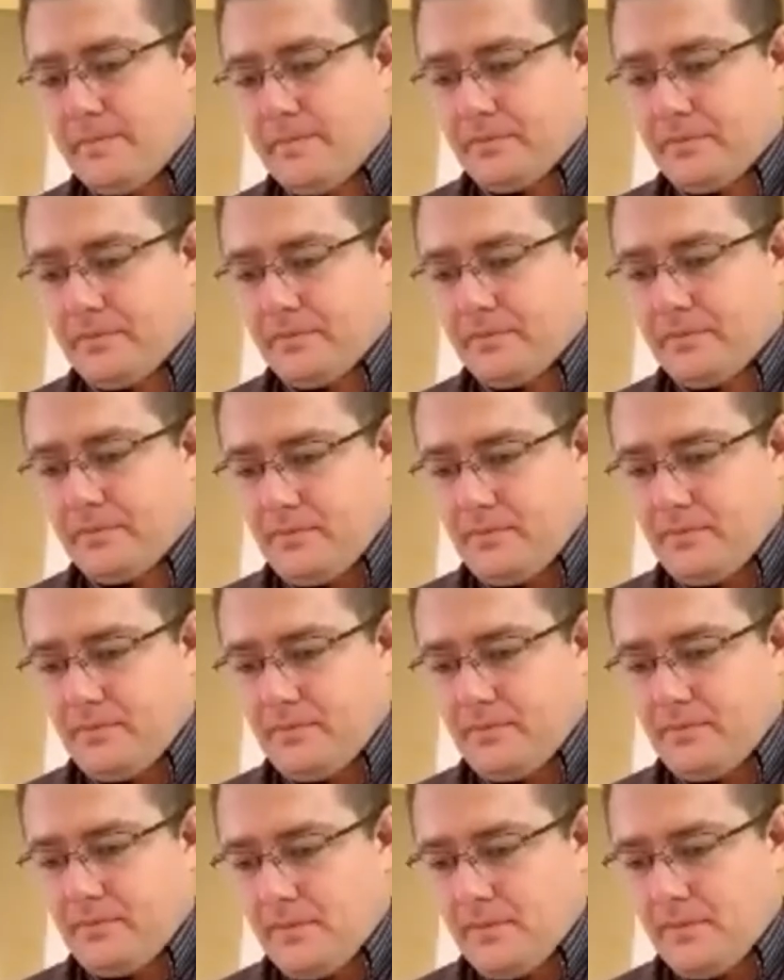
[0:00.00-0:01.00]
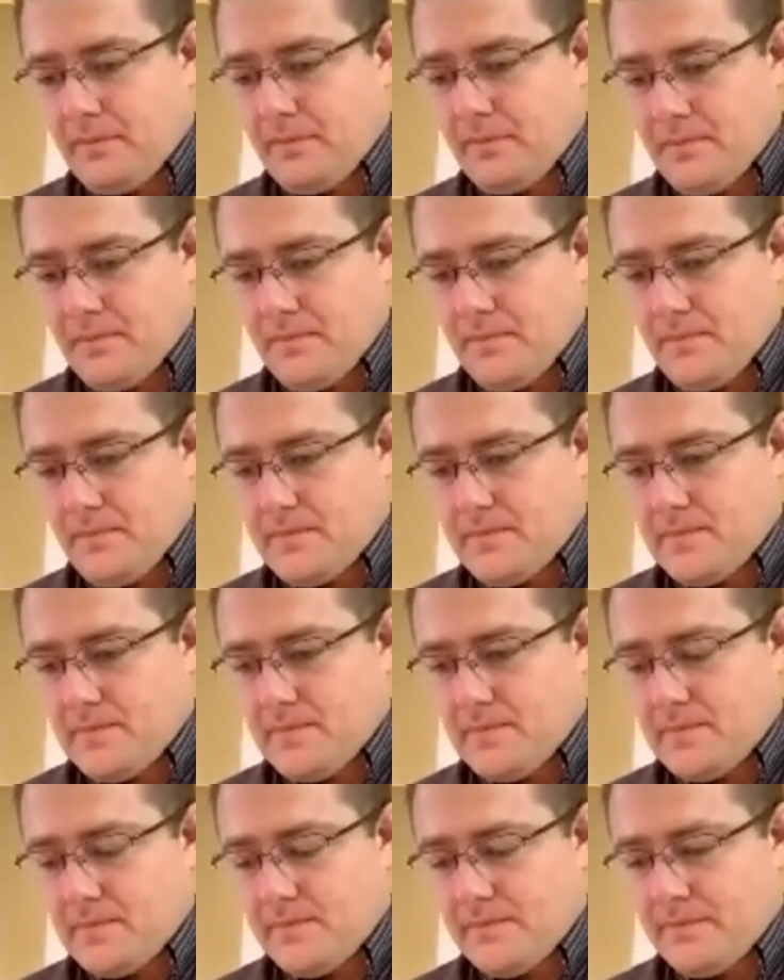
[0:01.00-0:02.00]

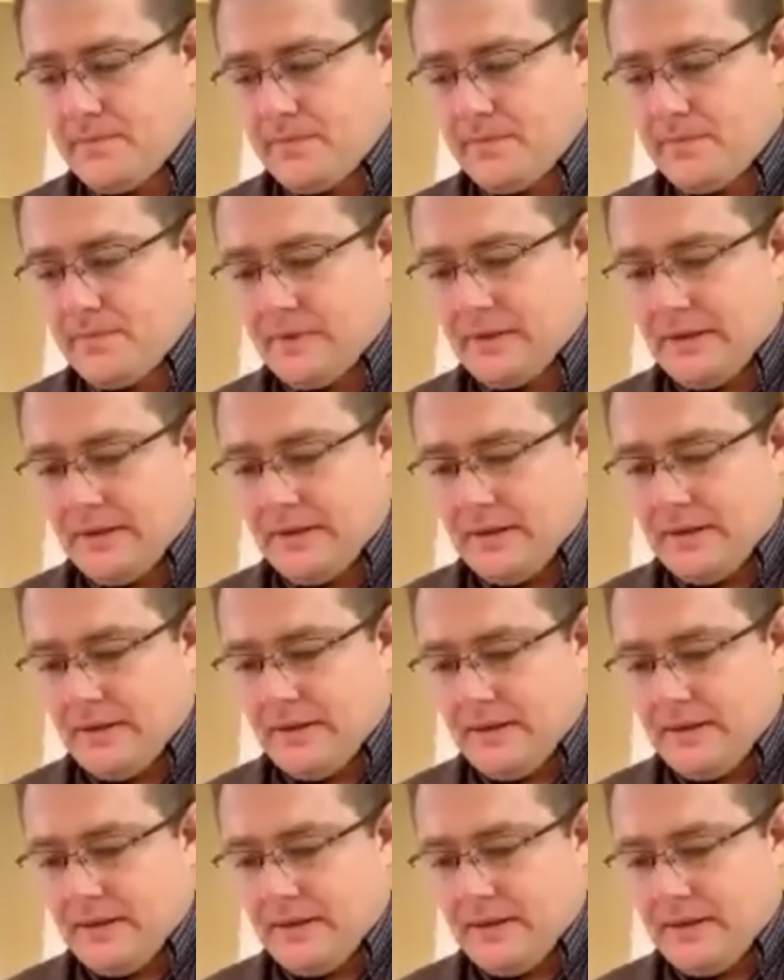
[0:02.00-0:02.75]
(silence)